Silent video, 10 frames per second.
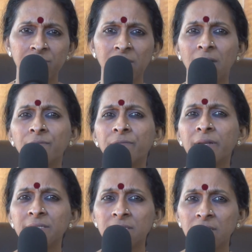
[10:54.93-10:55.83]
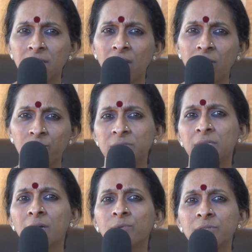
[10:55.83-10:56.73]
selflessly hours
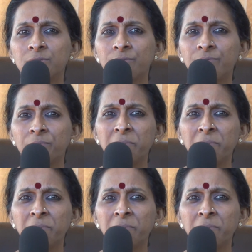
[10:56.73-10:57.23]
and hours of